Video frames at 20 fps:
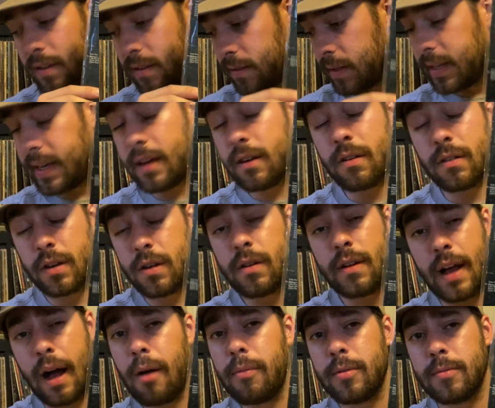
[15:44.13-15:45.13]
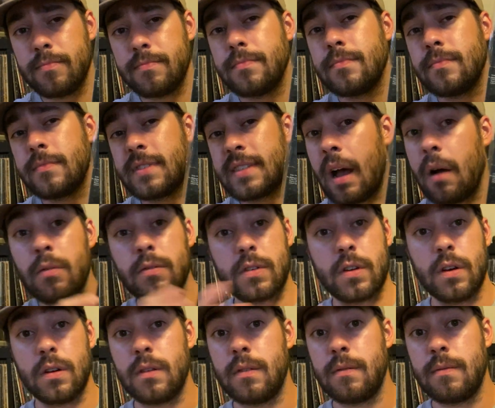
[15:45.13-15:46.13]
Good album. Sounds
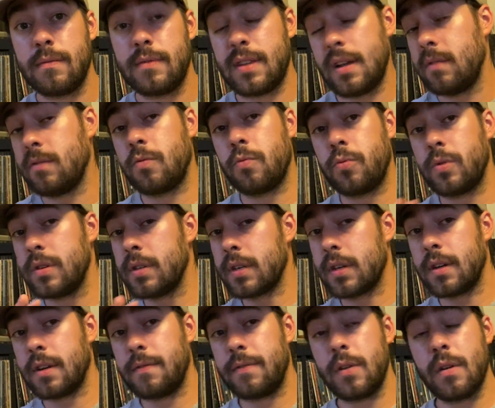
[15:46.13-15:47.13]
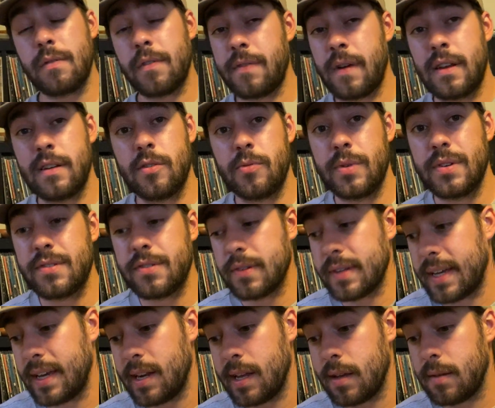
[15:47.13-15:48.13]
good. Sounds really good. If you ever find an original,
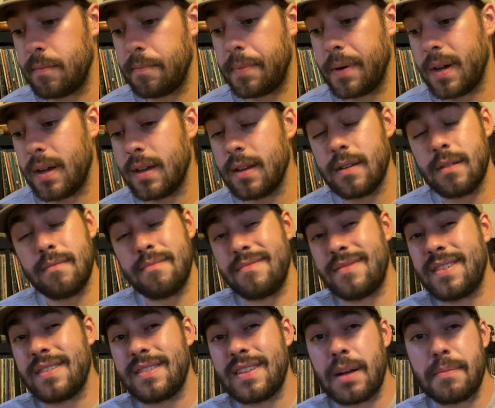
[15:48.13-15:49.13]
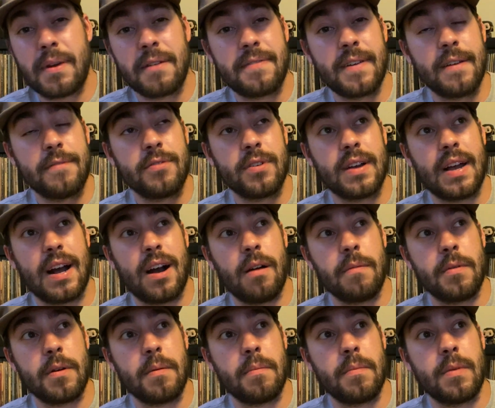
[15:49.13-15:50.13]
get it. But just not my favorite
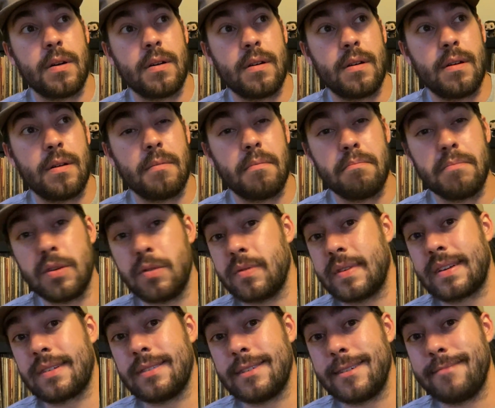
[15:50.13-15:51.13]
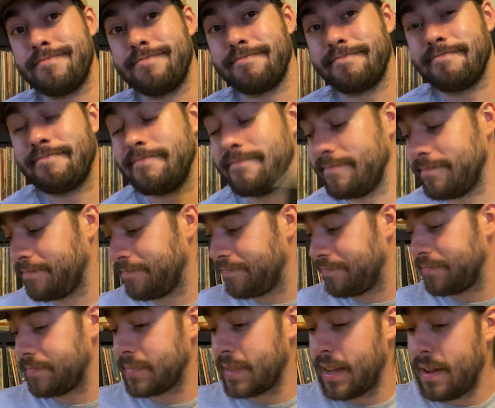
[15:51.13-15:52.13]
album musically.
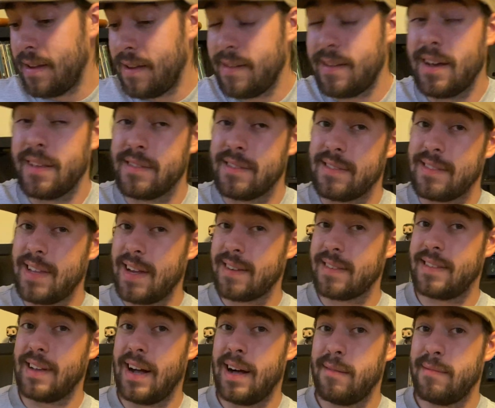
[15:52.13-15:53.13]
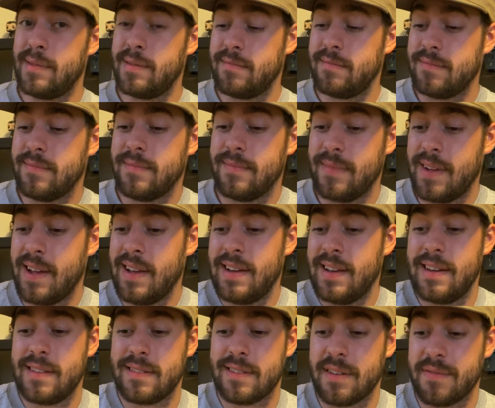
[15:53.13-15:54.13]
Now, this next album
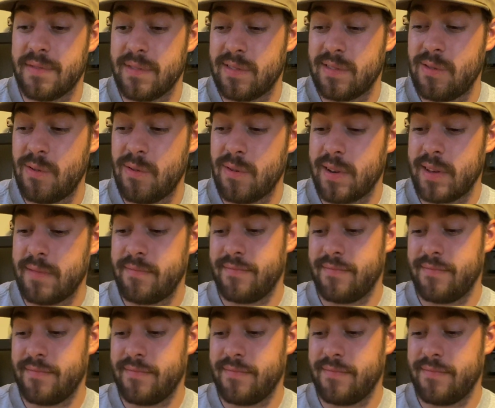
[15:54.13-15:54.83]
is a different story.